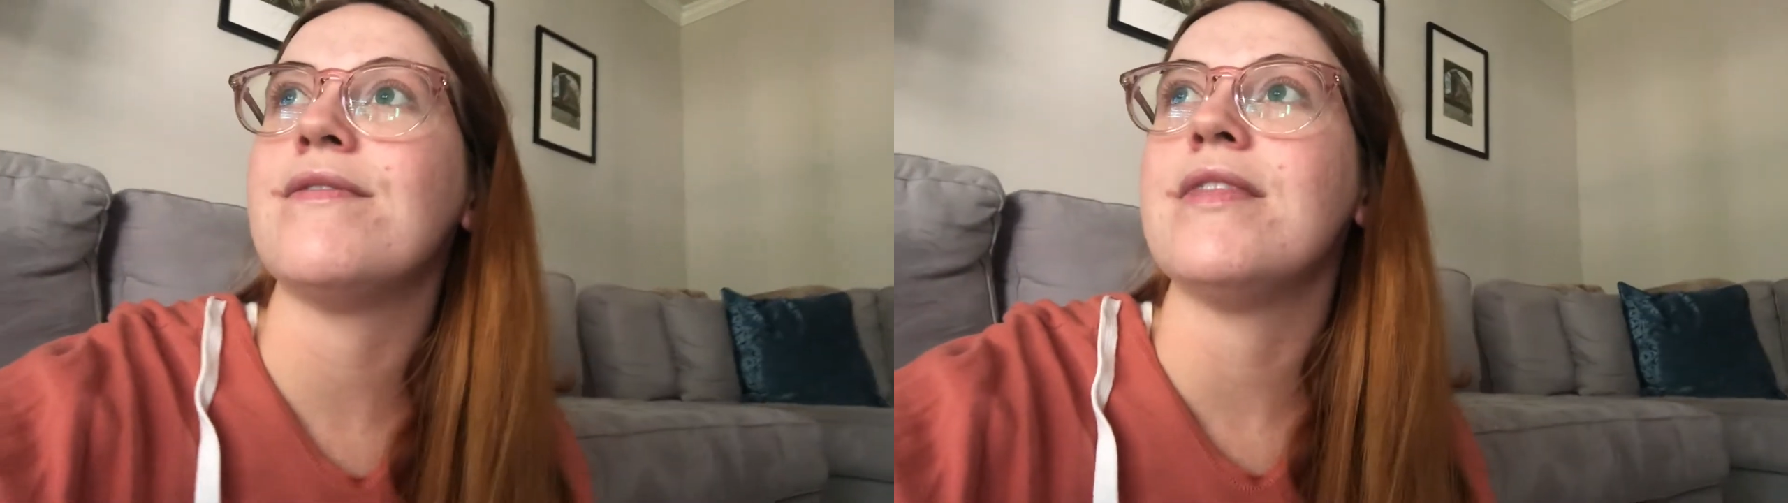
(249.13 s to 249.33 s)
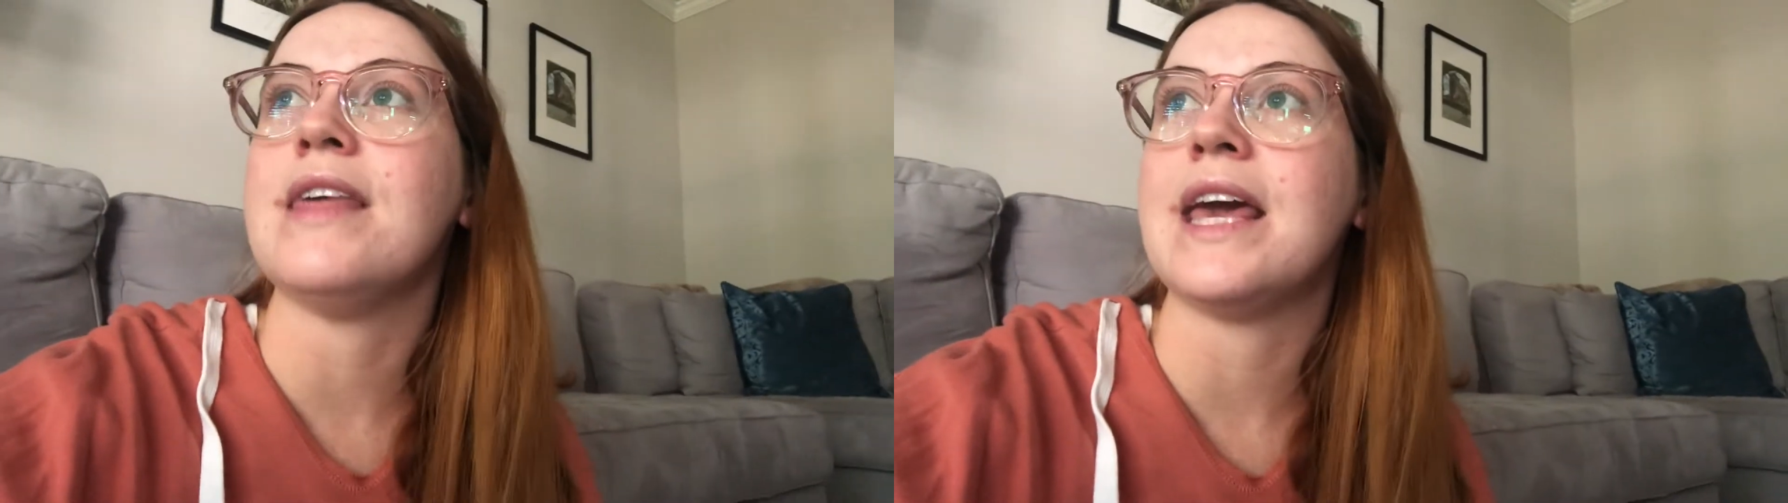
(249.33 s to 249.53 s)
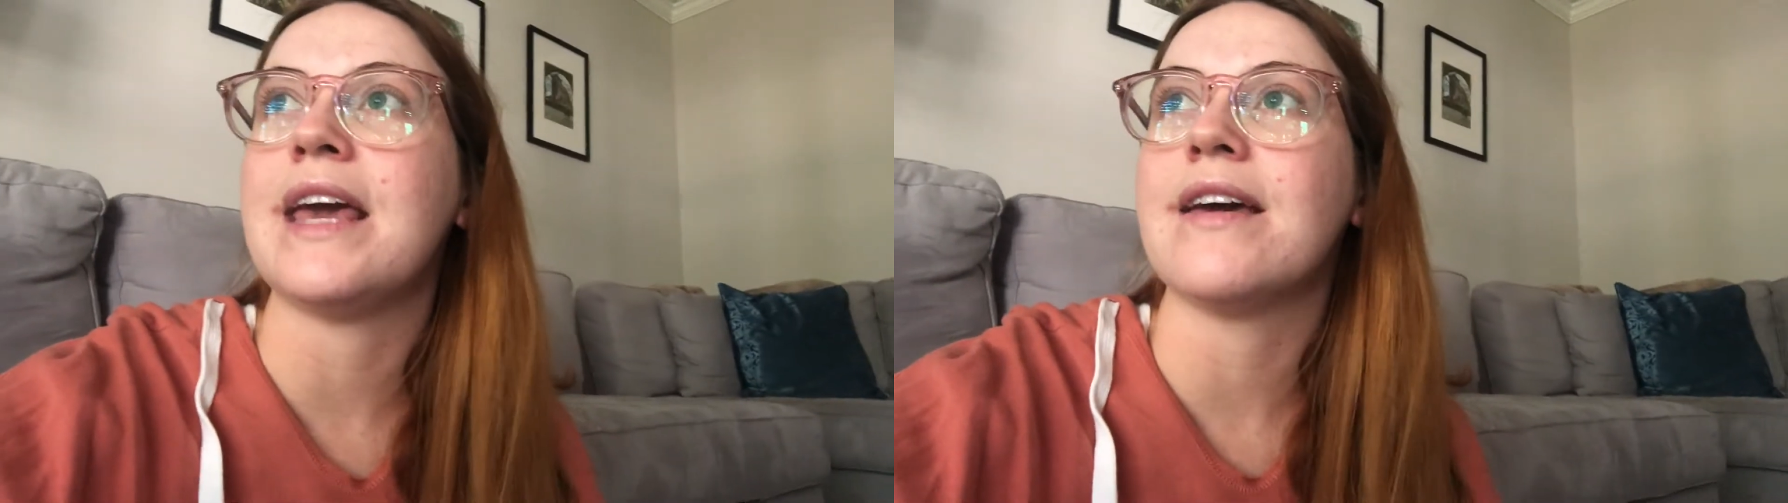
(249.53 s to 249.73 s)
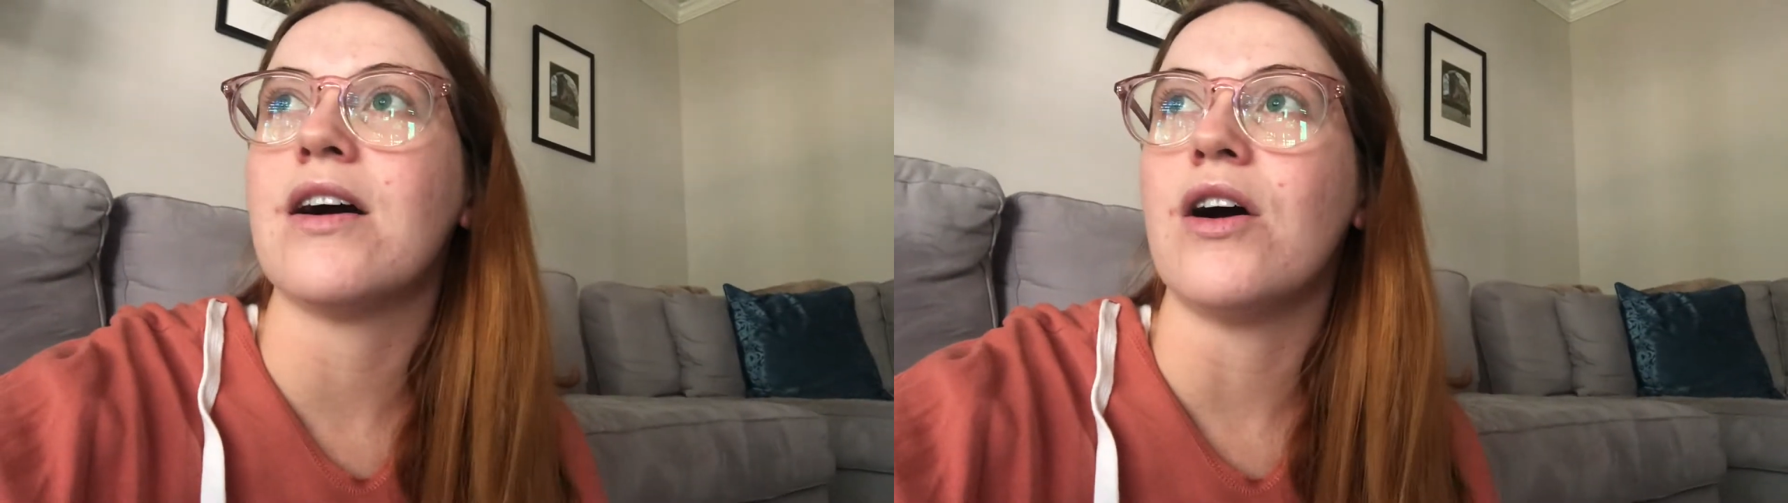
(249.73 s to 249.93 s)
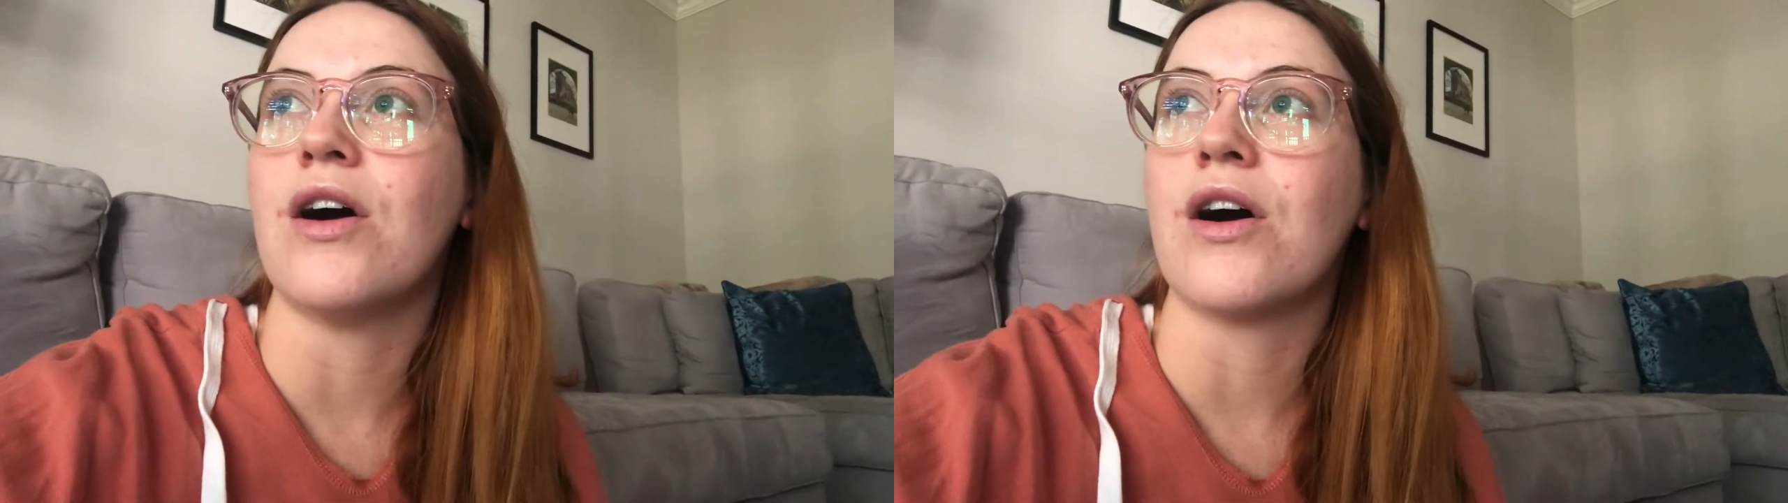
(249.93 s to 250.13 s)
they
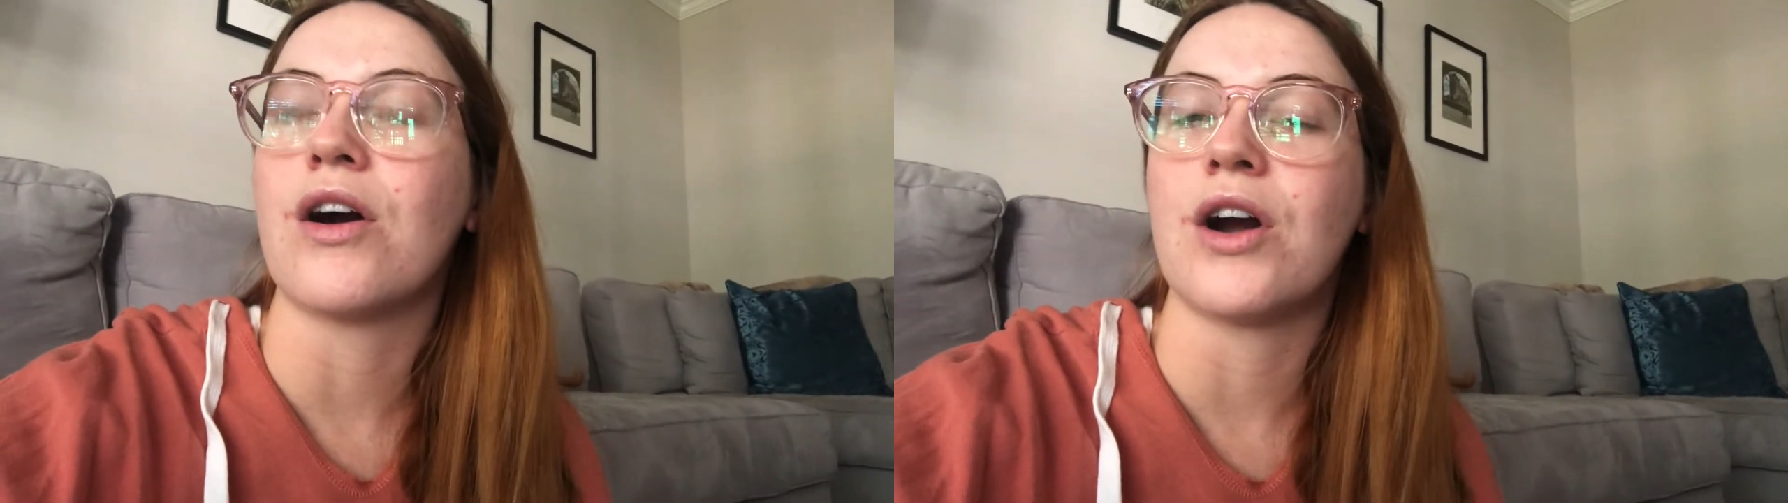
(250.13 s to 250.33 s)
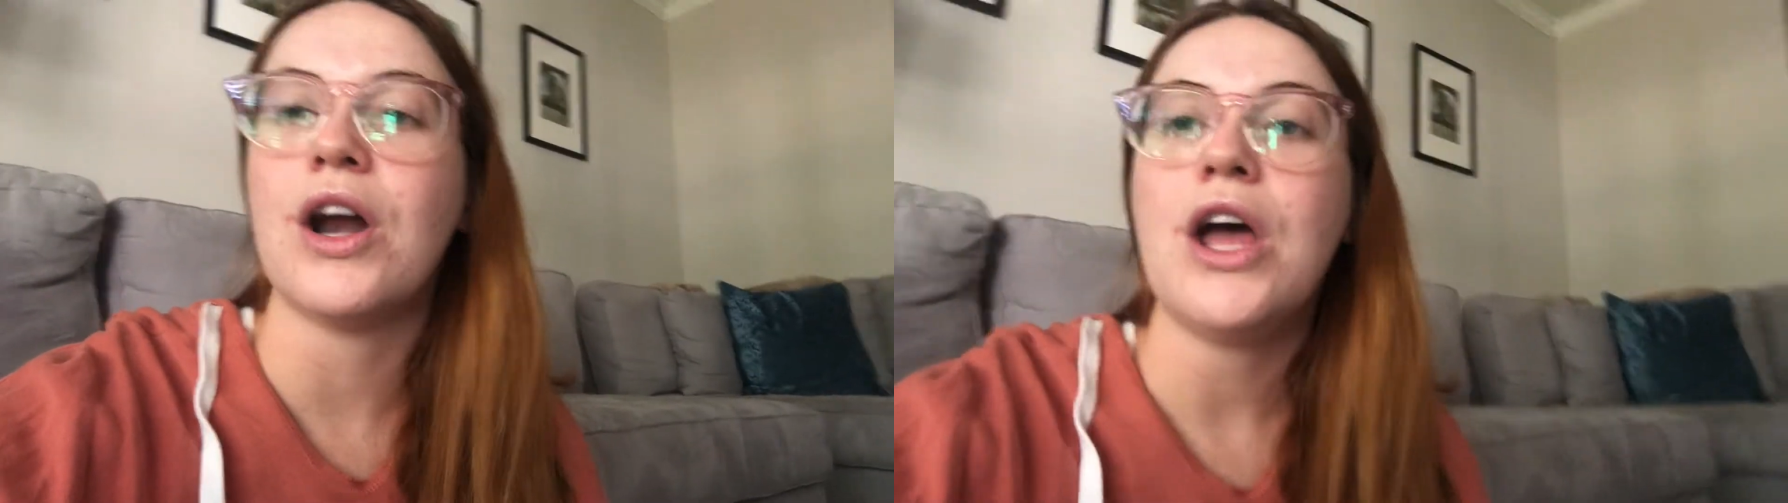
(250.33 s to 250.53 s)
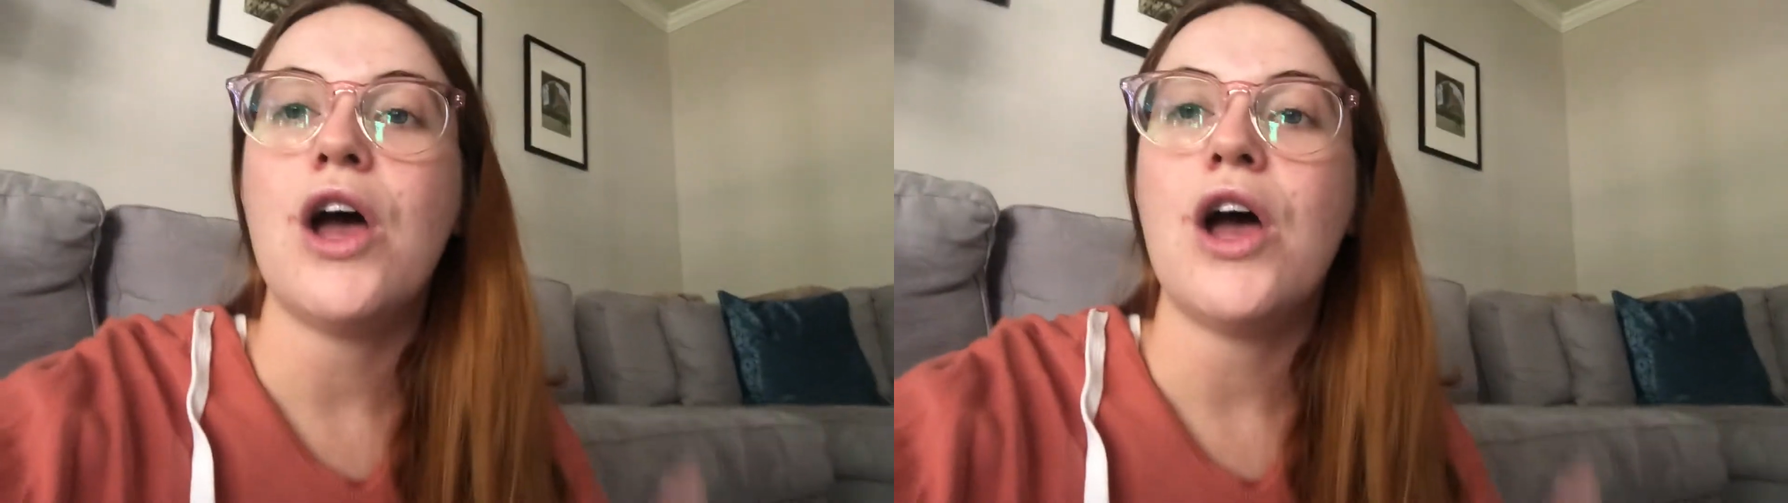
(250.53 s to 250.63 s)
are